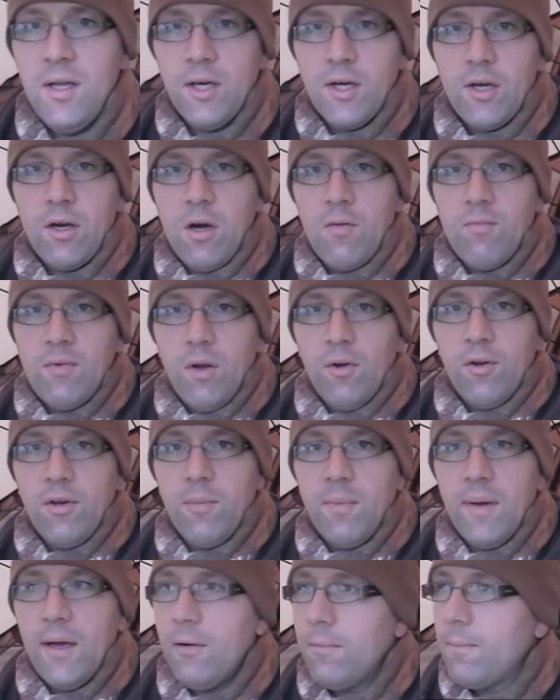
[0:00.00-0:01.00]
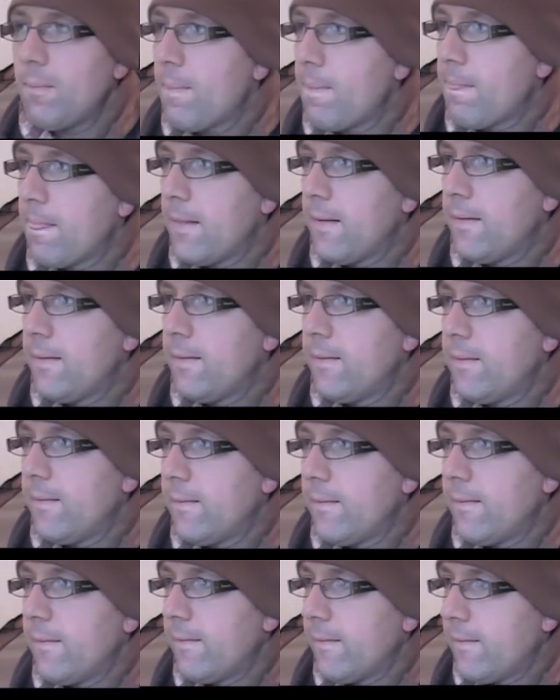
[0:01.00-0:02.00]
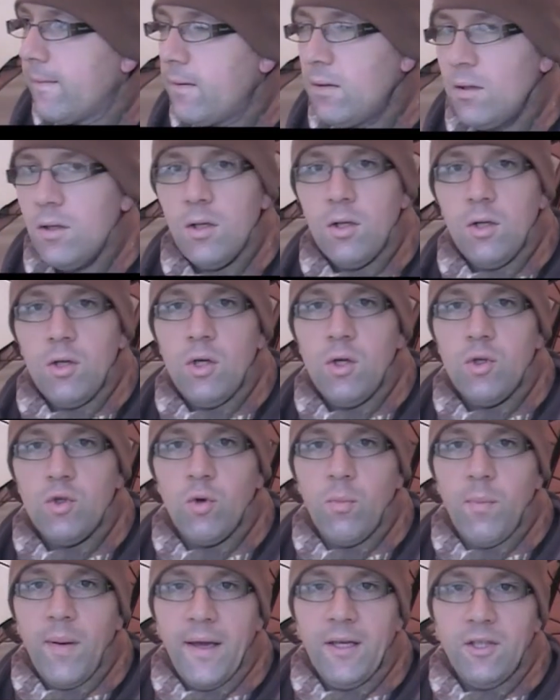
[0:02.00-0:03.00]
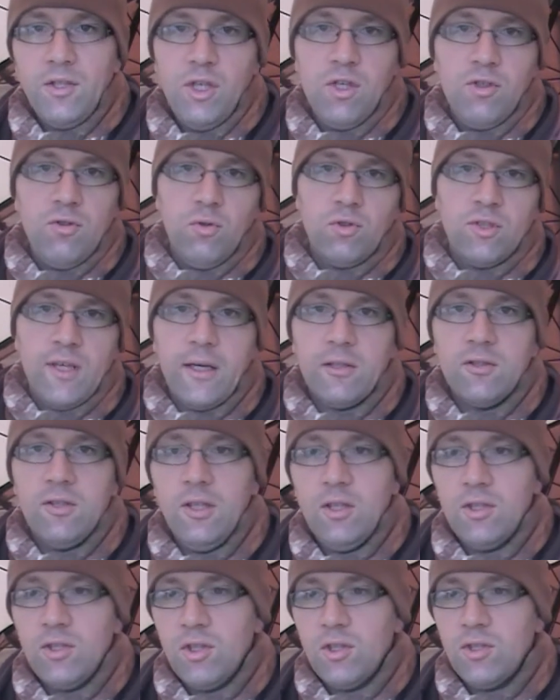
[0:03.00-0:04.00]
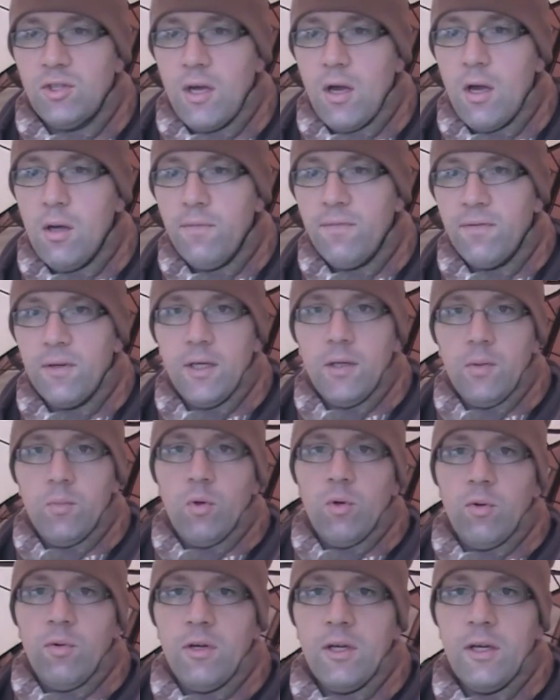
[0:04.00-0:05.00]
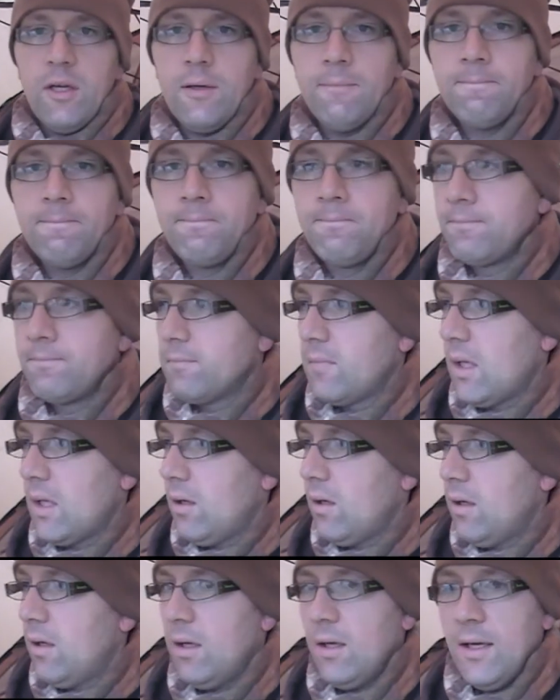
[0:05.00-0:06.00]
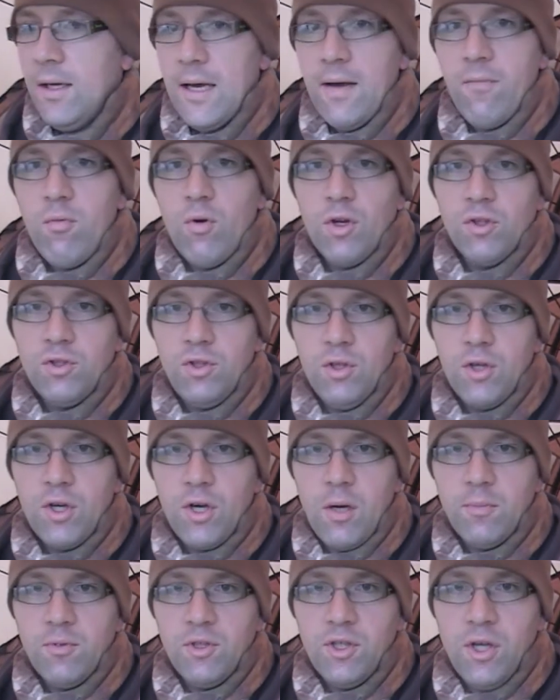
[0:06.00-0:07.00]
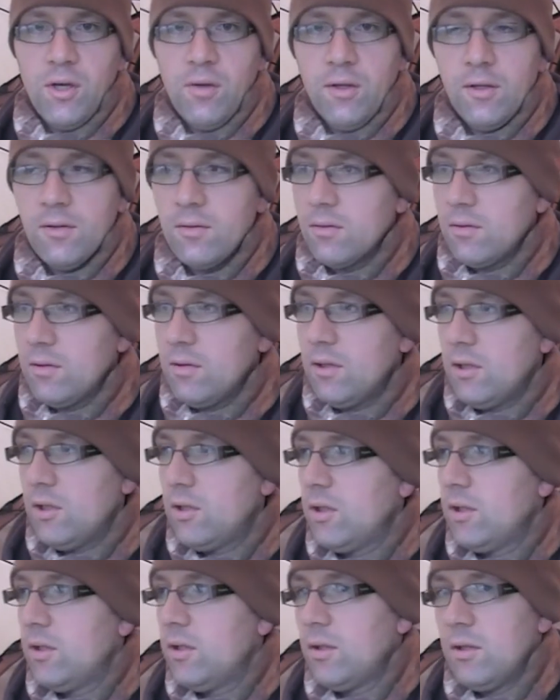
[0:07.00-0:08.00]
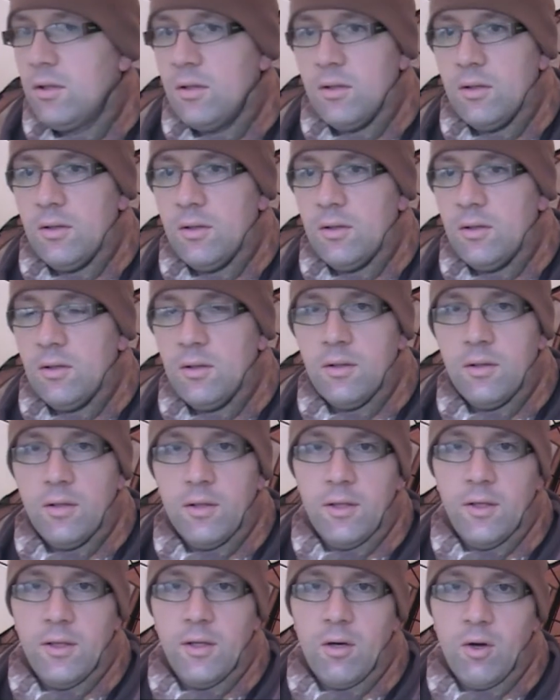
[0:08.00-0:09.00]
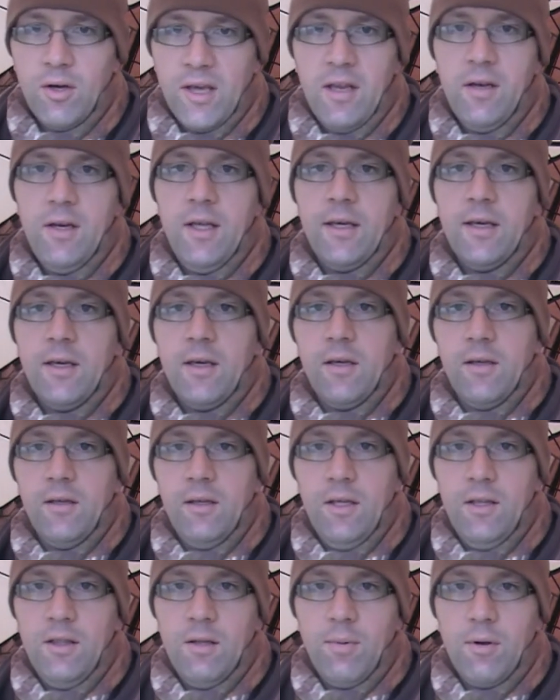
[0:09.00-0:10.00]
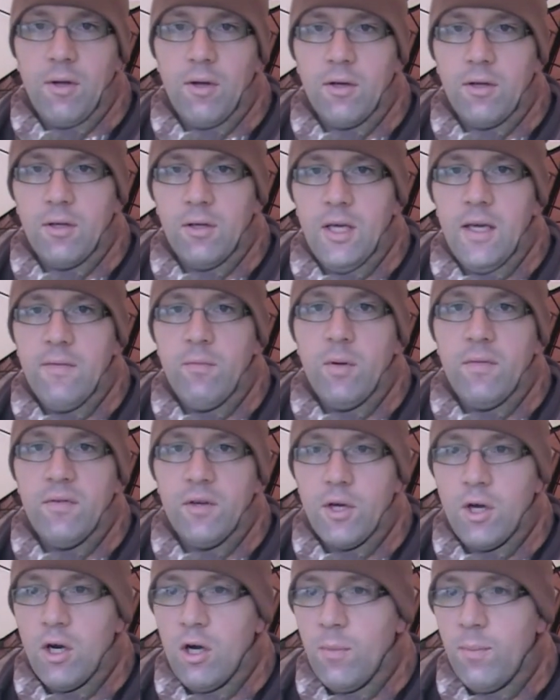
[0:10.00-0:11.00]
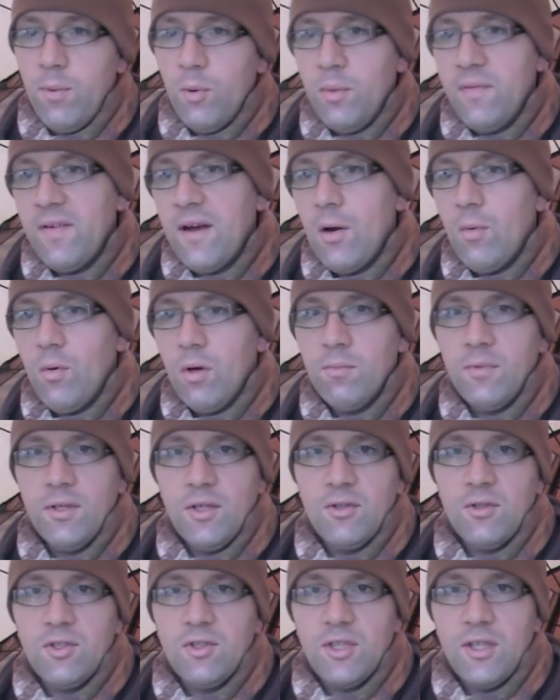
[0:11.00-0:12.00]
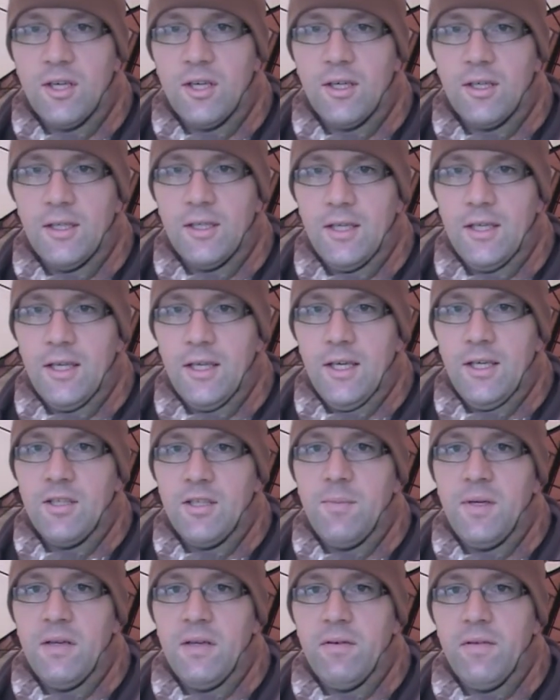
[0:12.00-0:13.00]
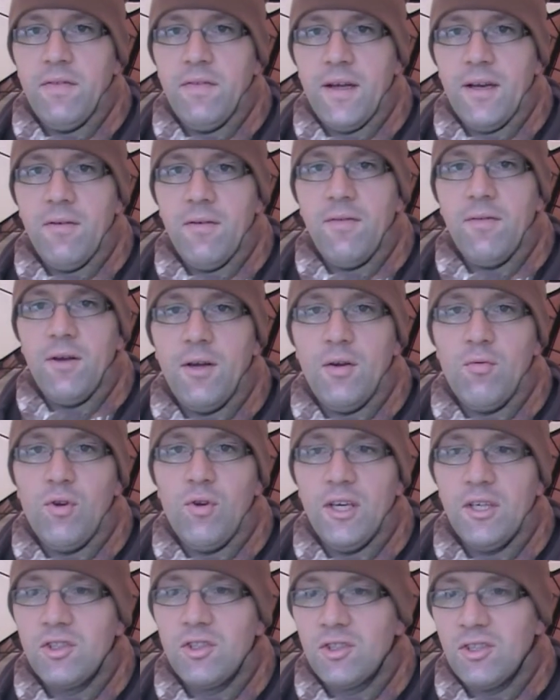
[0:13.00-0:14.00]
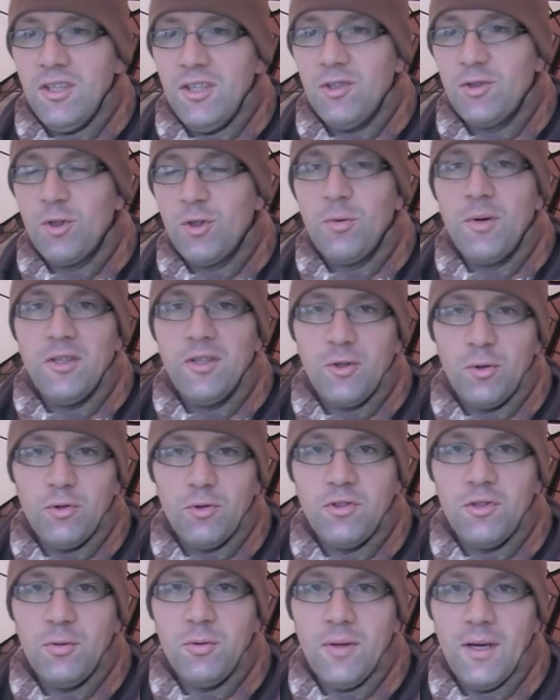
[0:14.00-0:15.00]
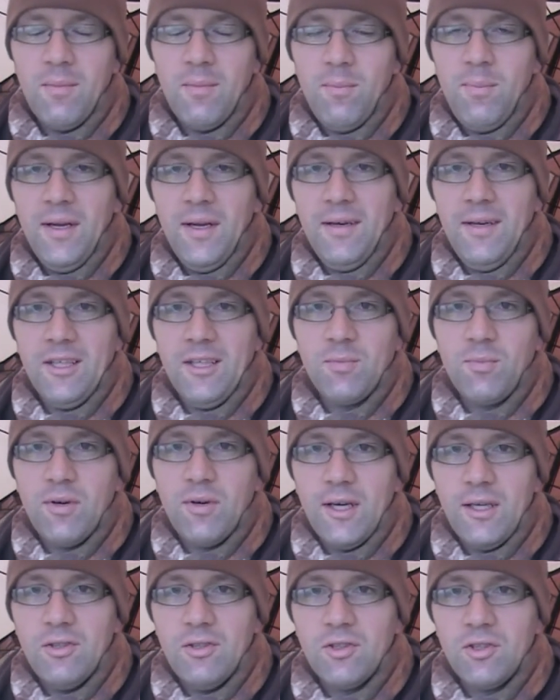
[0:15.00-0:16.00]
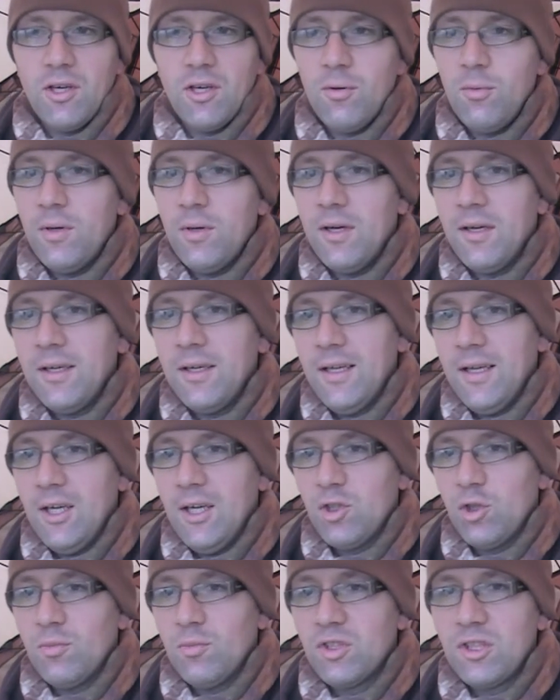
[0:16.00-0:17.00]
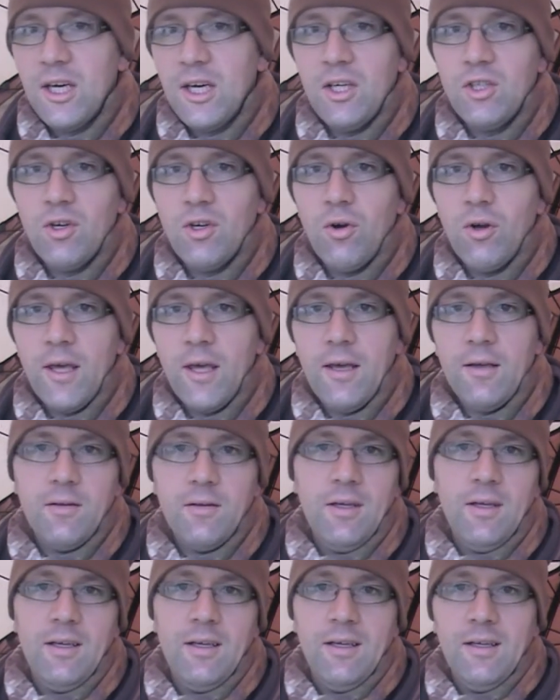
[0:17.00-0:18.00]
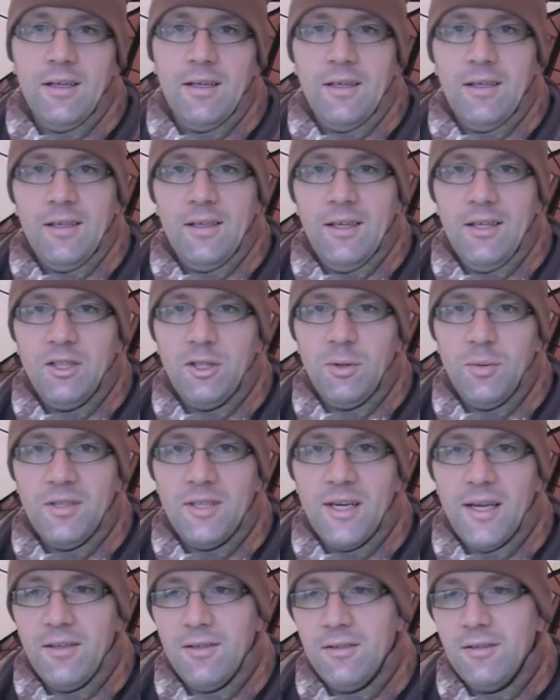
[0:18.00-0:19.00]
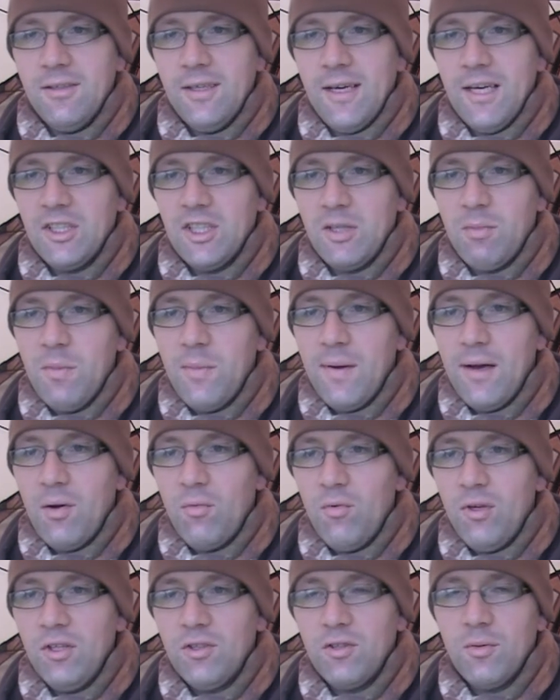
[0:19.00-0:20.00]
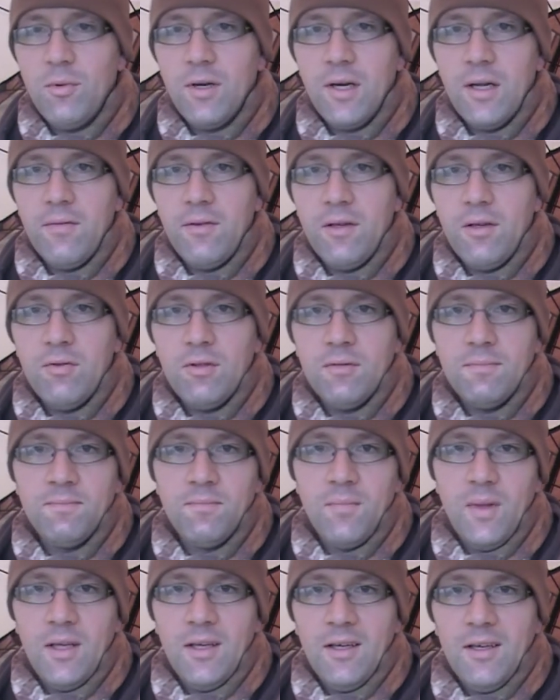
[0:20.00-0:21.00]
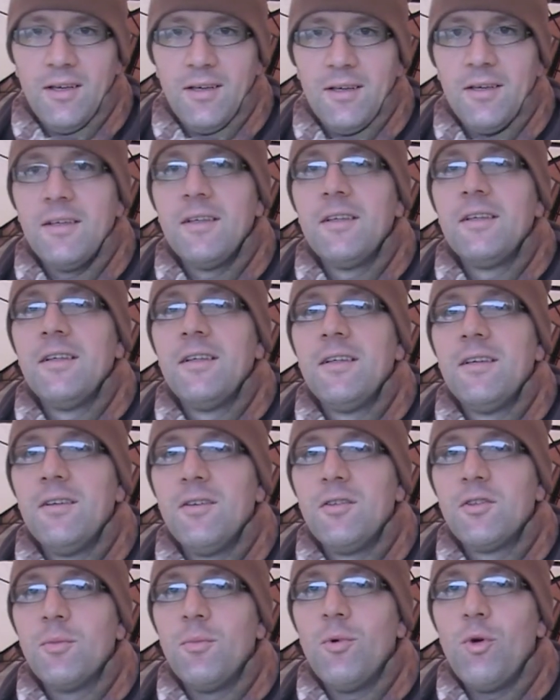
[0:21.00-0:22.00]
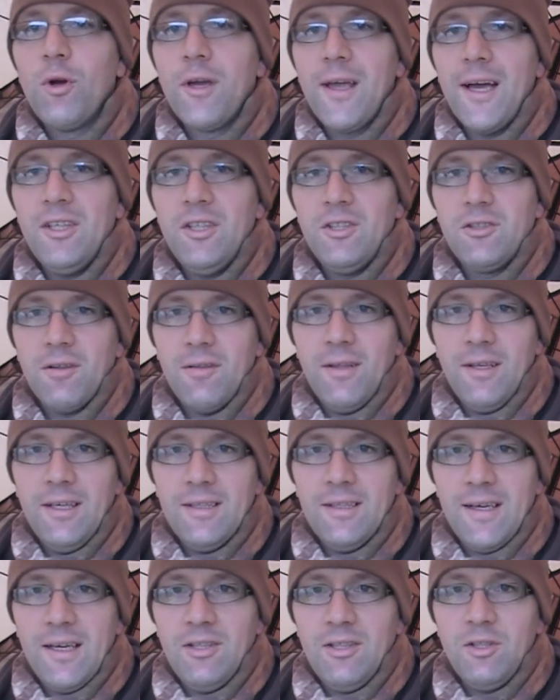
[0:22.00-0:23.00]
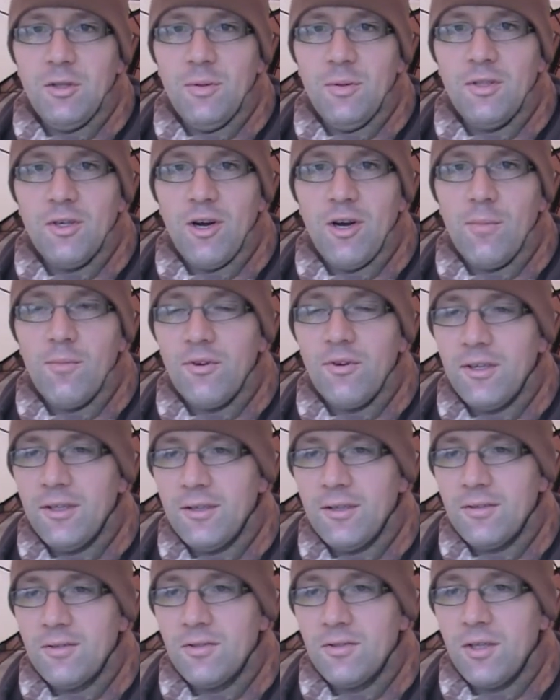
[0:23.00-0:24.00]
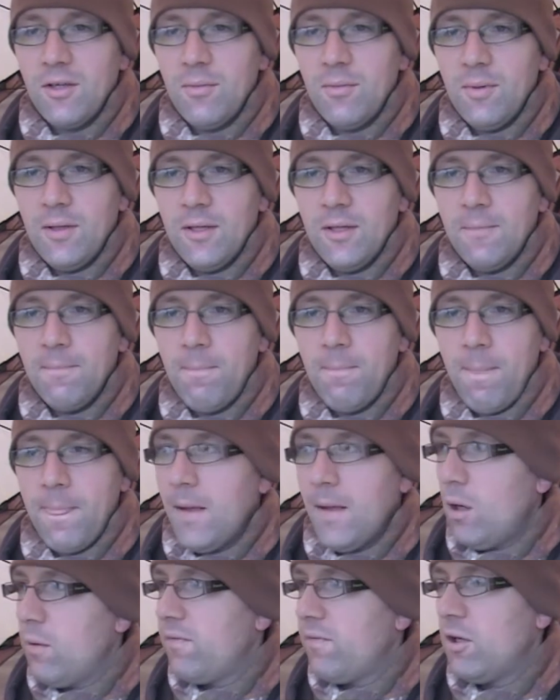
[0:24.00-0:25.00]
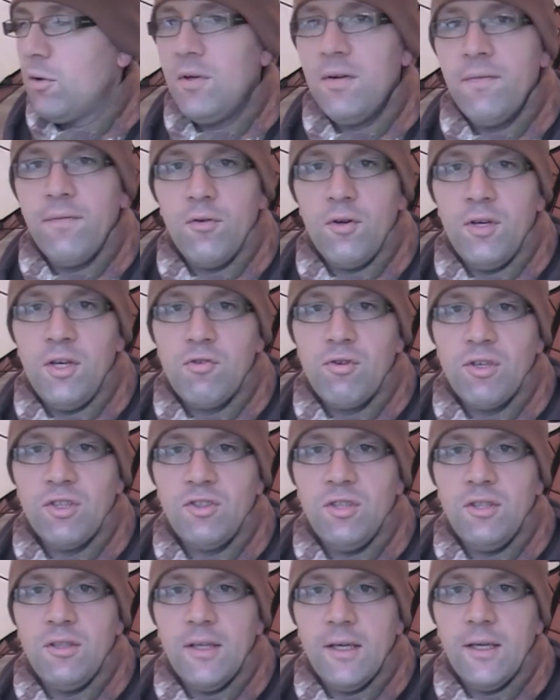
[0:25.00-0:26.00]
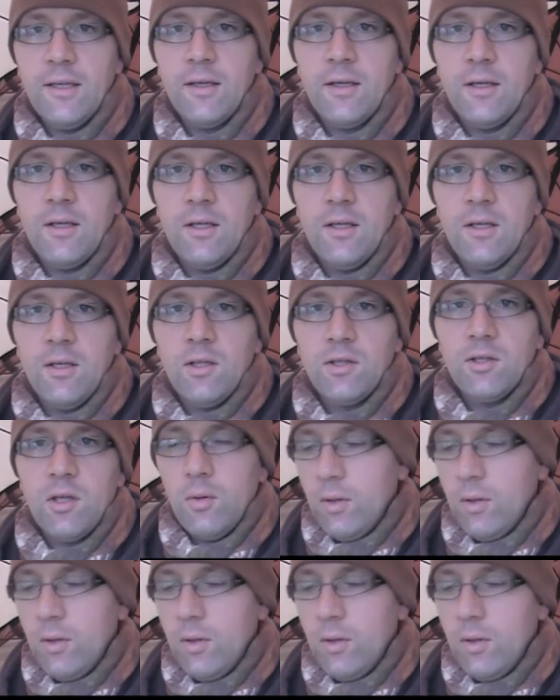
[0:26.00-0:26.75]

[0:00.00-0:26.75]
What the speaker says: of carp rolling about. Usual baits, usual tactics. So hopefully we'll have one or two carp to show you. I'll get Nick in the blog, either with a carp or without one, because he's a bit of a fan of rigs, and it's always good to pick Nick's brains. So at some stage I'll get into his head and ask him about rigs and what have you, and some more gadgets I think he's added to his armoury. So hopefully we're in for an interesting day. So